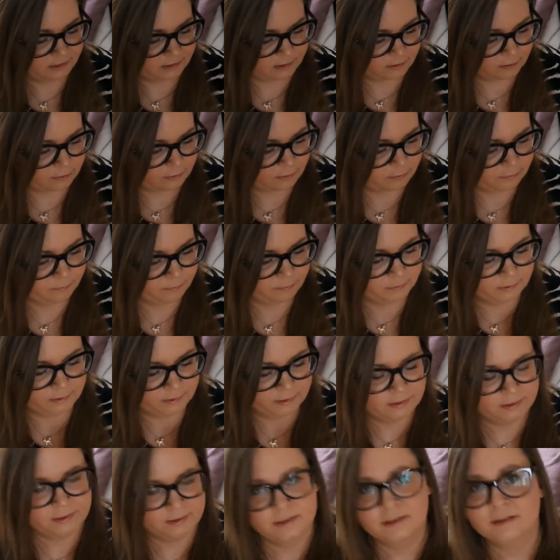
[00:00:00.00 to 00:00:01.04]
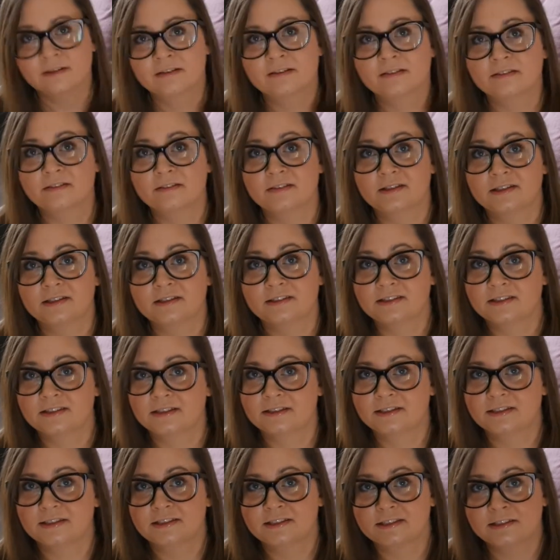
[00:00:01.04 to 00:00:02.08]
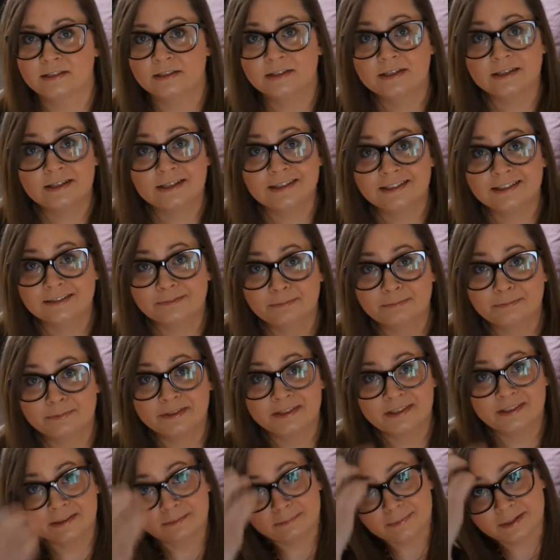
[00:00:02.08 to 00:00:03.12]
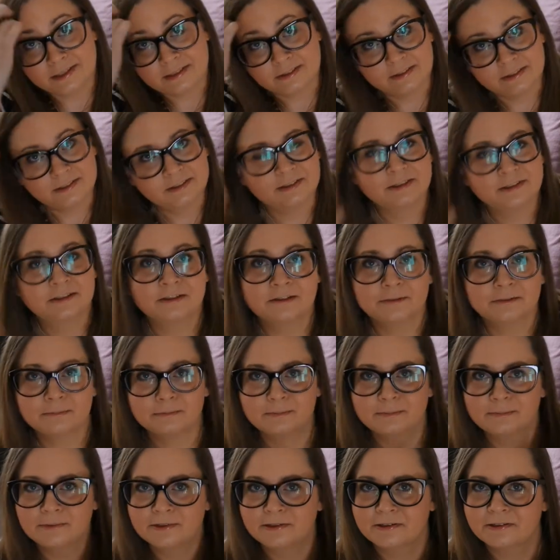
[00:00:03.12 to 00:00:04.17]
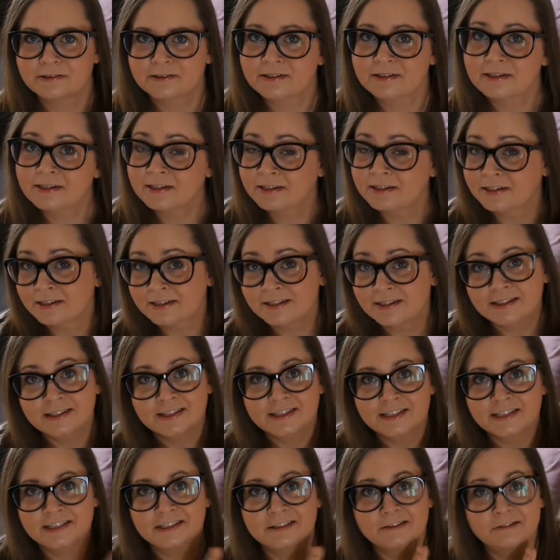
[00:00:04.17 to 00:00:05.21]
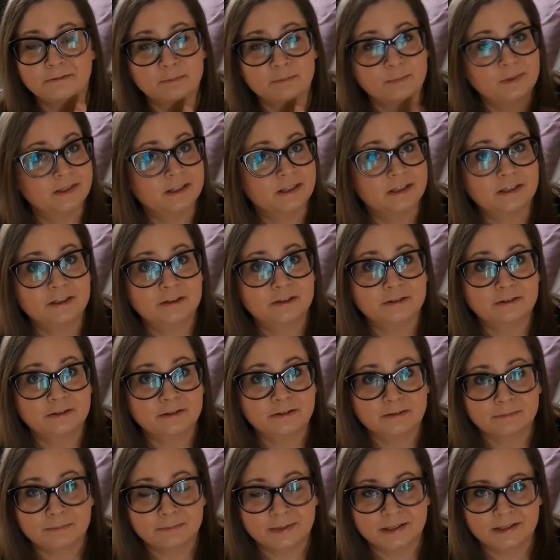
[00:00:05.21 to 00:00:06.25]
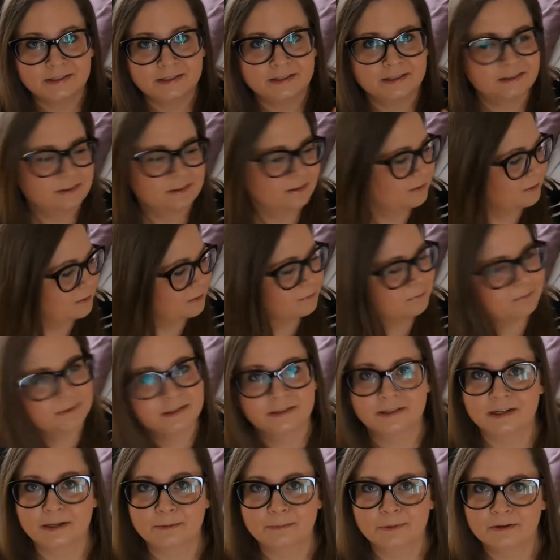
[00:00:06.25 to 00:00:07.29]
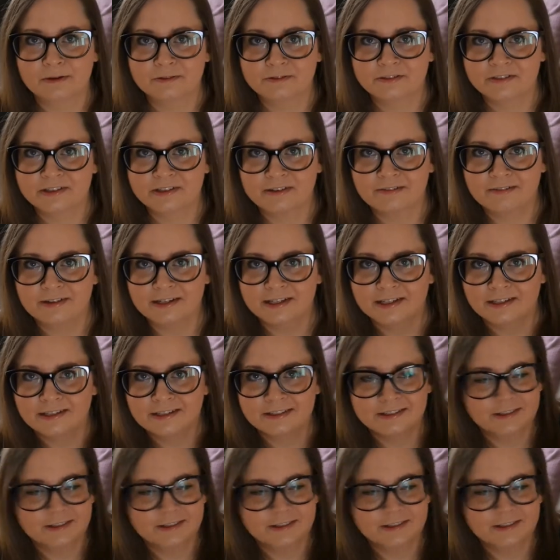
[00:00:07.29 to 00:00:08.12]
So this edition is pretty battered, but it's been a good companion when I'm out traveling.